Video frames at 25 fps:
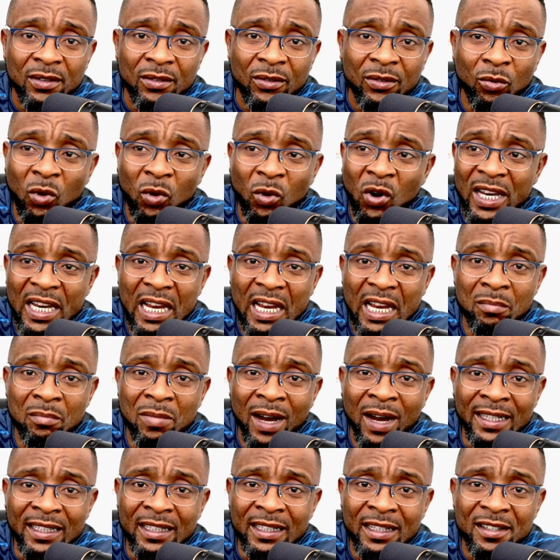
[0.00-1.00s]
one
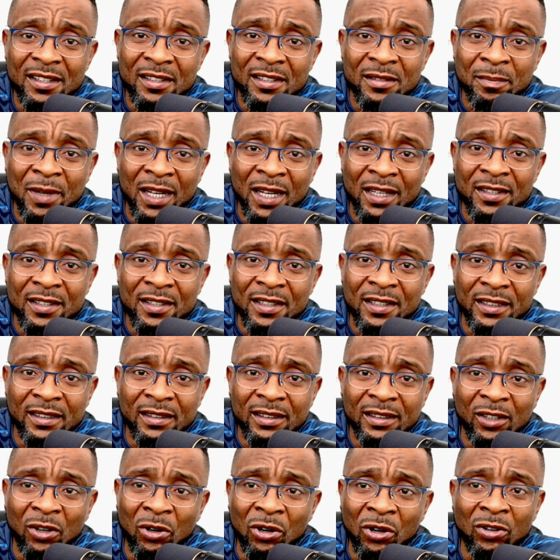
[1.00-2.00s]
Lebanese person
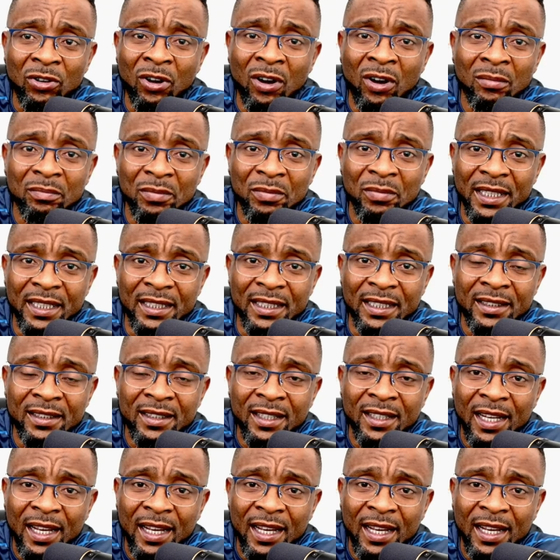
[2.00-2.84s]
or company